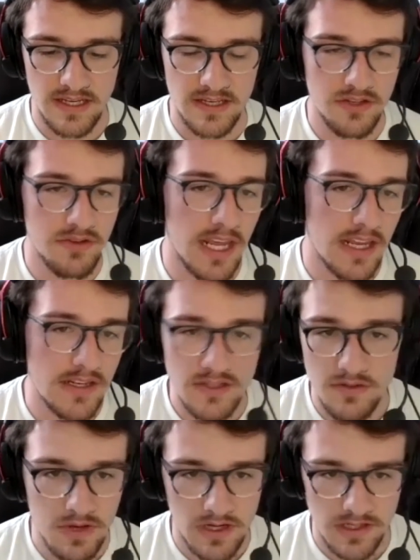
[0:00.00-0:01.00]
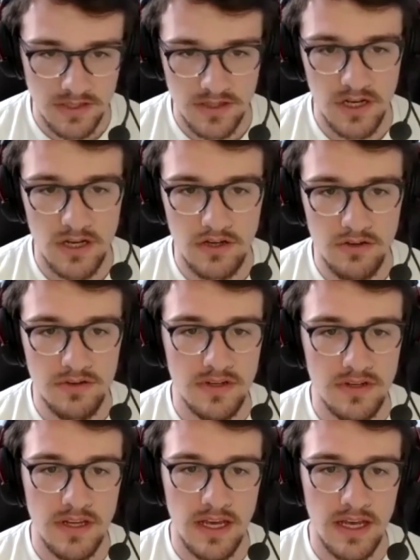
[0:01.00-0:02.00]
you can't do on your own,
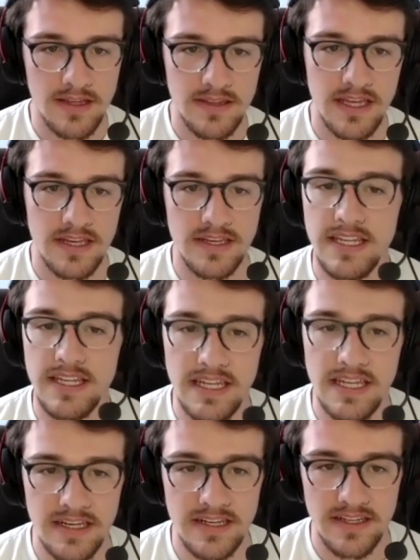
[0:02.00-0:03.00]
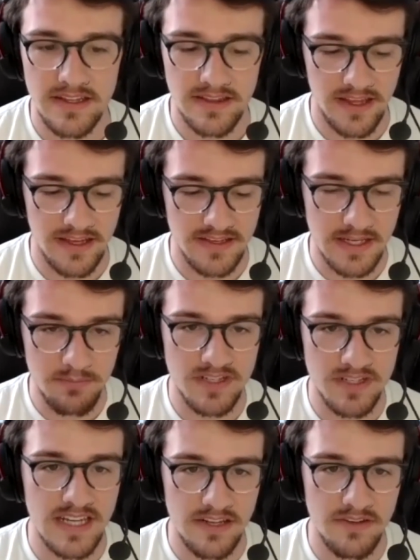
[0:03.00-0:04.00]
that need a
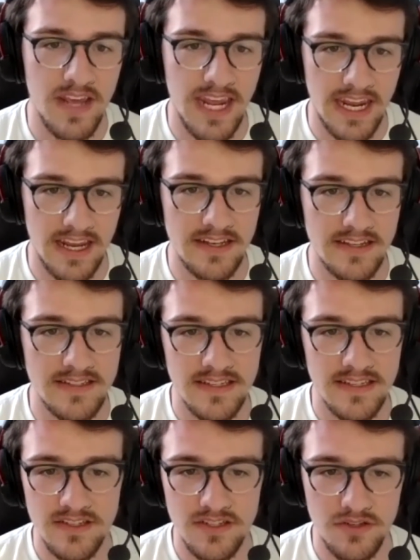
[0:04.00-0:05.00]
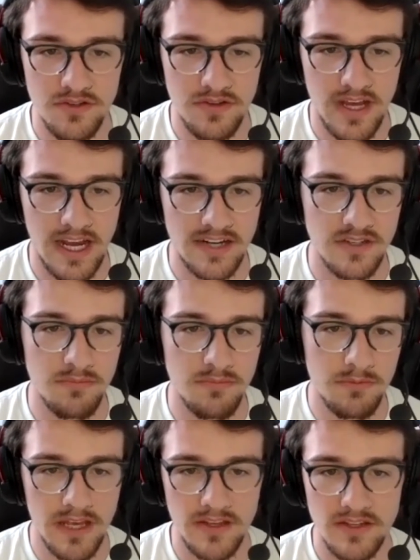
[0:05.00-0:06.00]
separate set of hands to actually
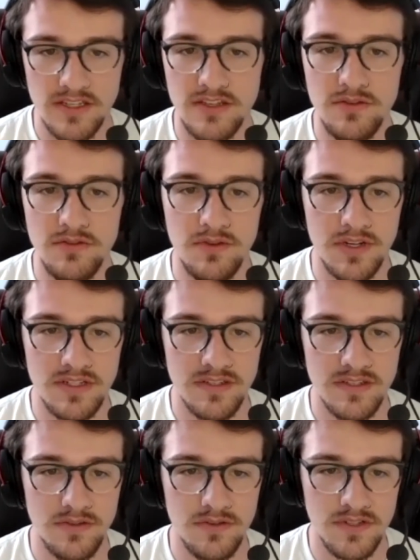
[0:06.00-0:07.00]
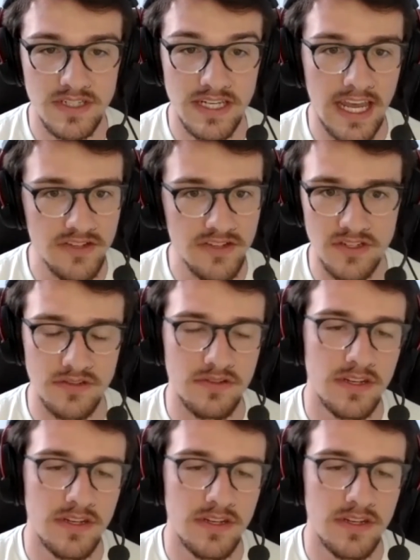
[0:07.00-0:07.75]
propel you or to catch you.